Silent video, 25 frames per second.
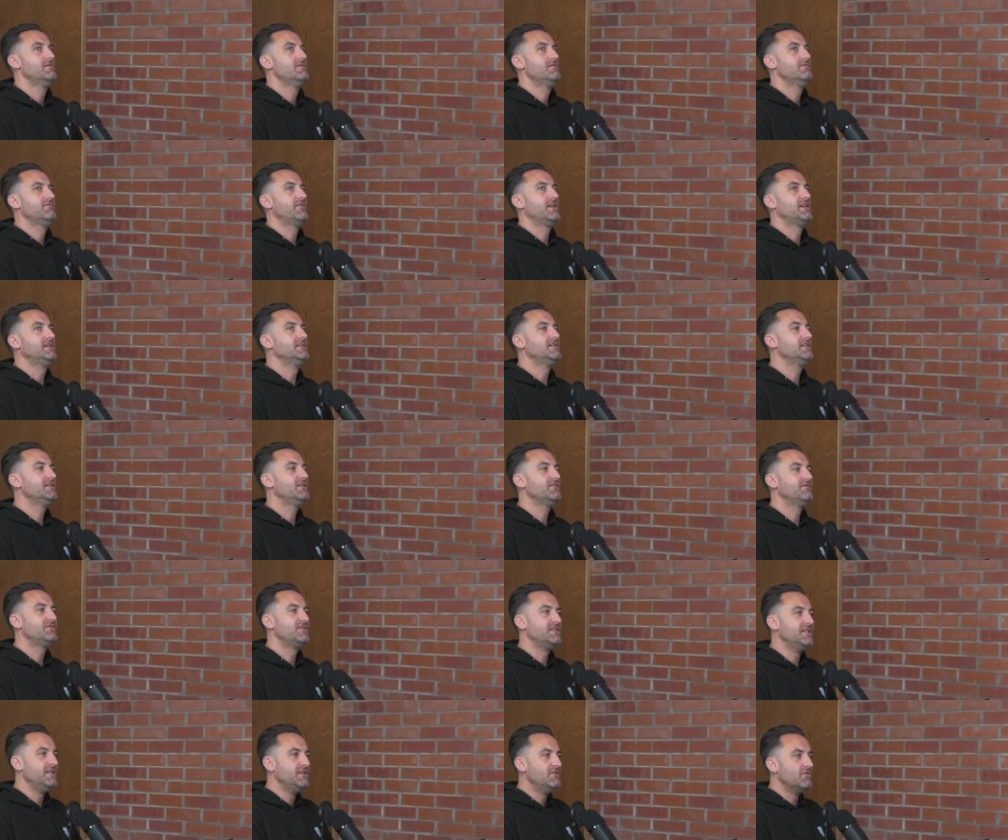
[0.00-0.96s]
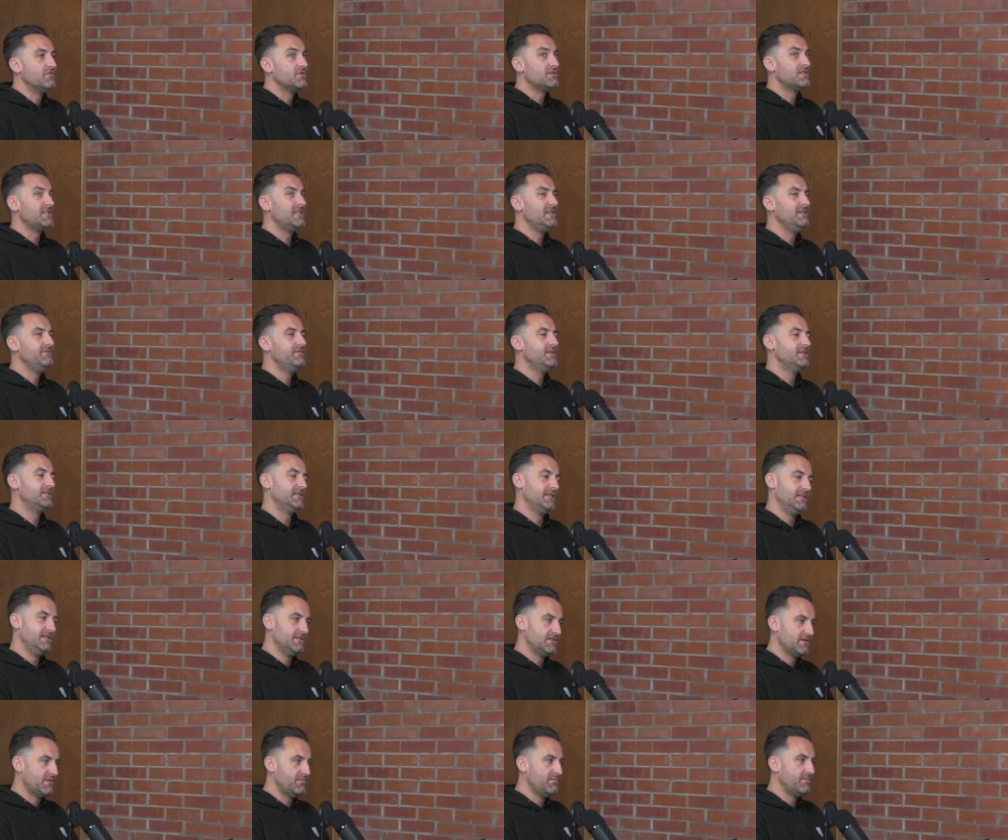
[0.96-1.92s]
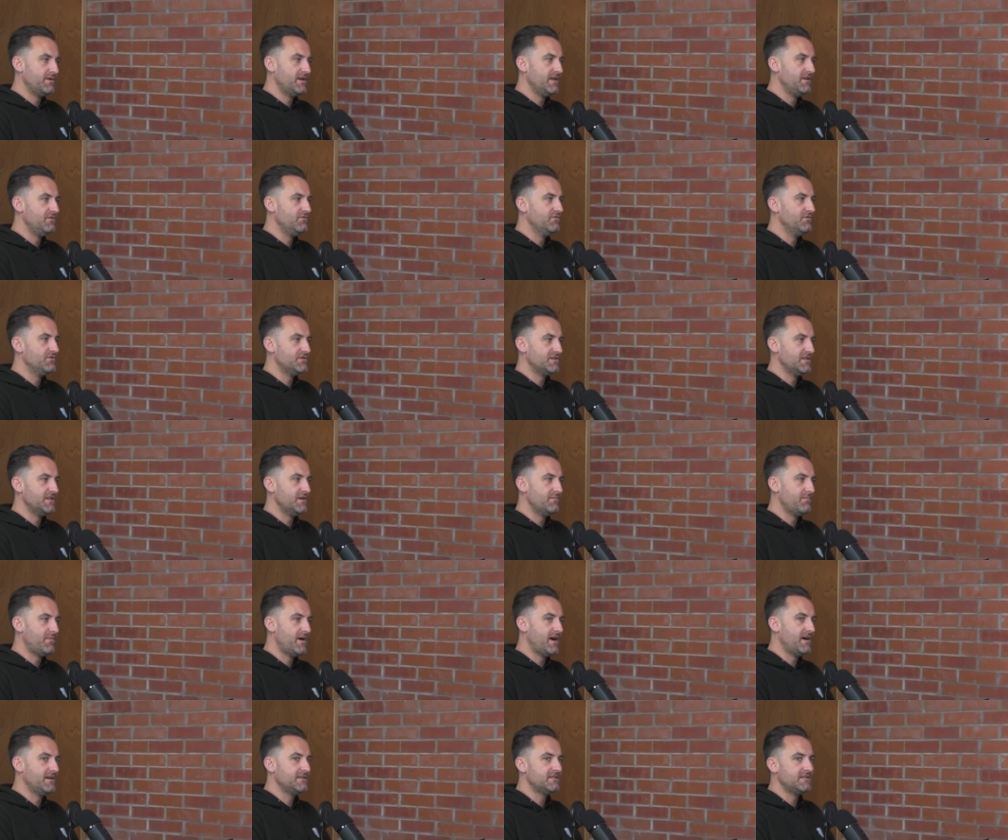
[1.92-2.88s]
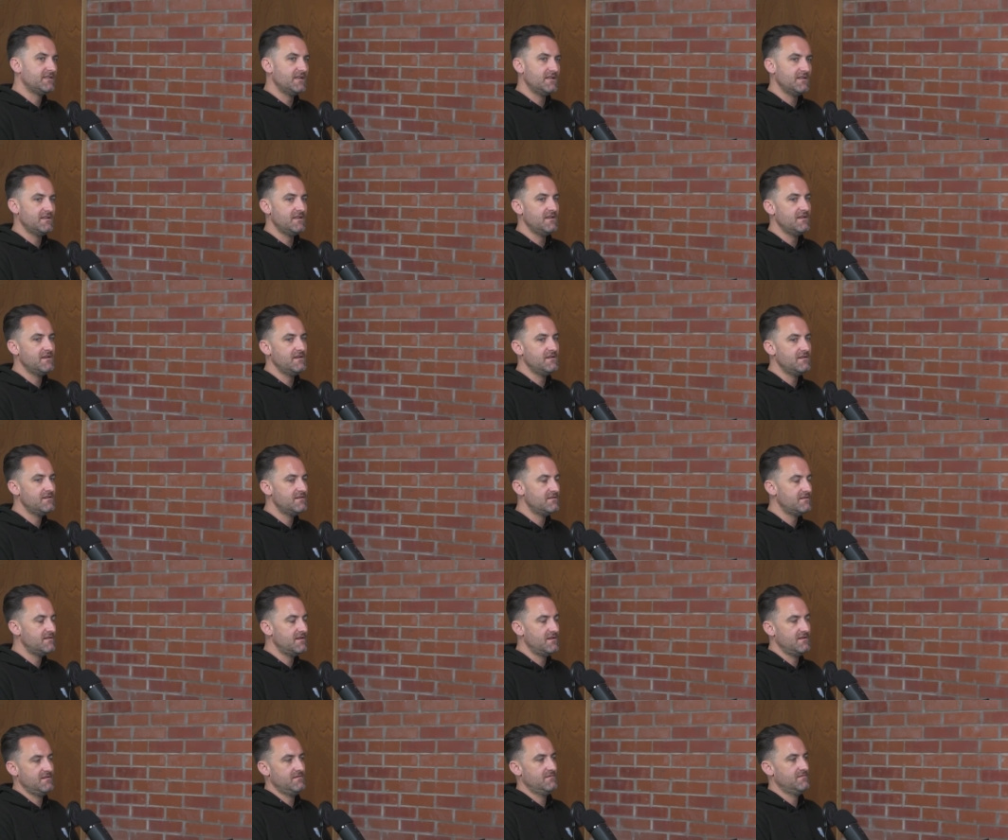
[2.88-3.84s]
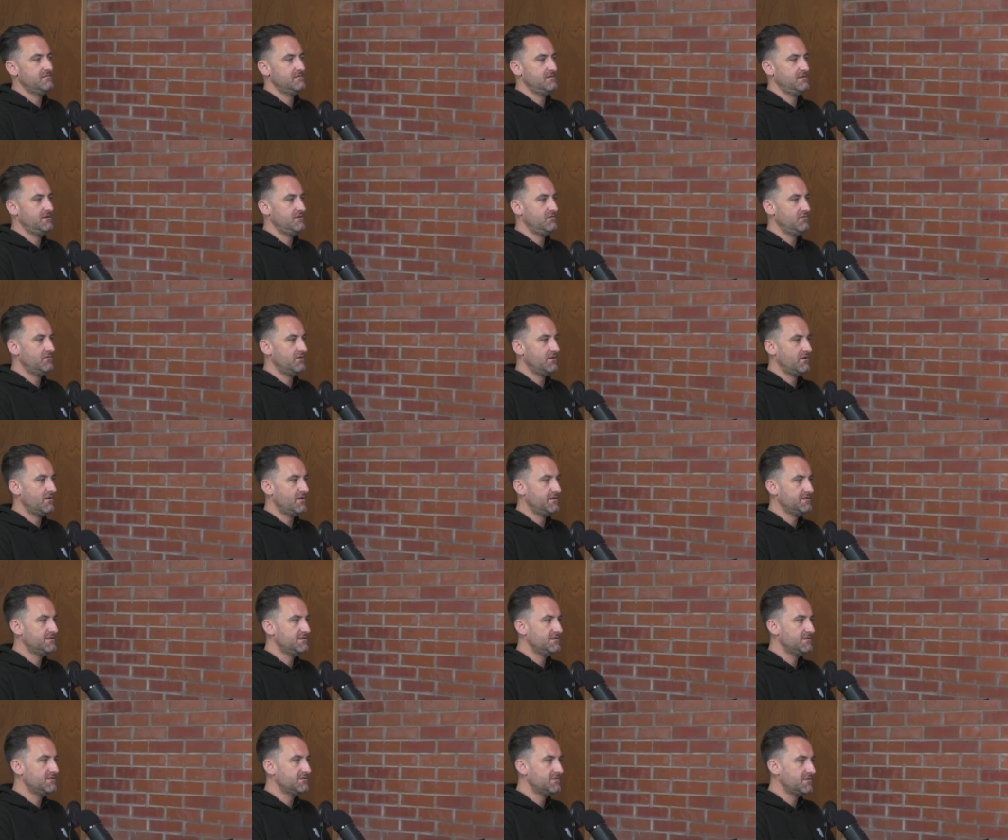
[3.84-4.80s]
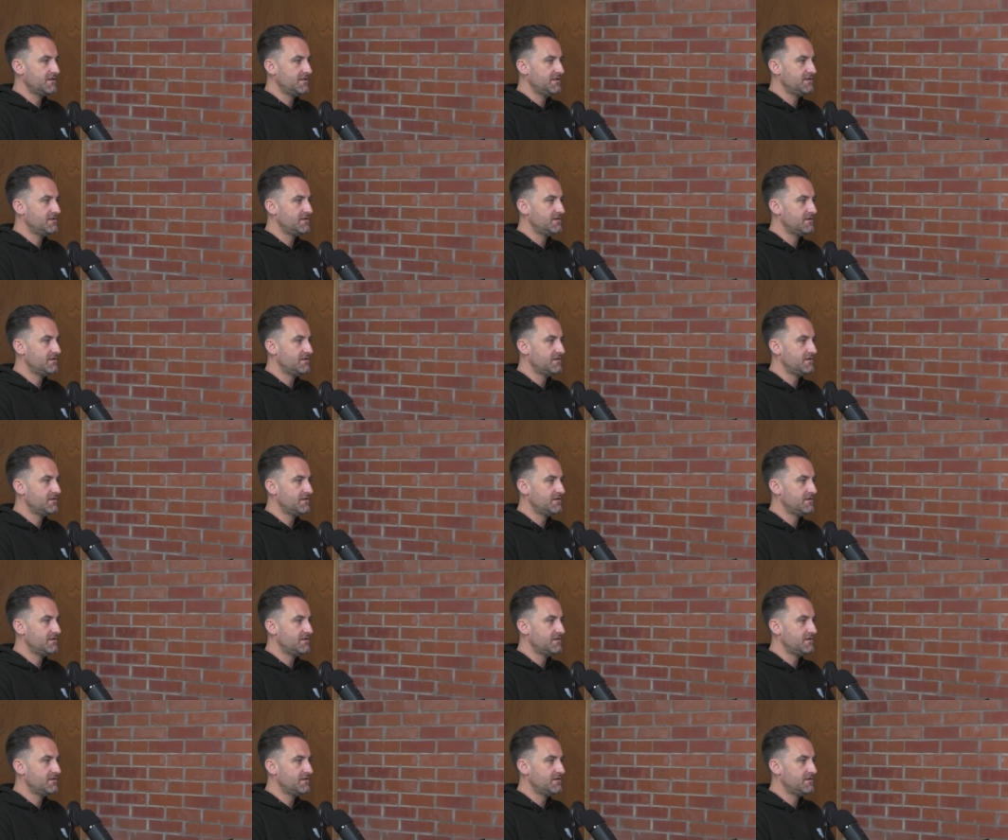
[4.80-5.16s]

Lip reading: things that you've seen, or has even seen somebody use in the past that you know the listeners could?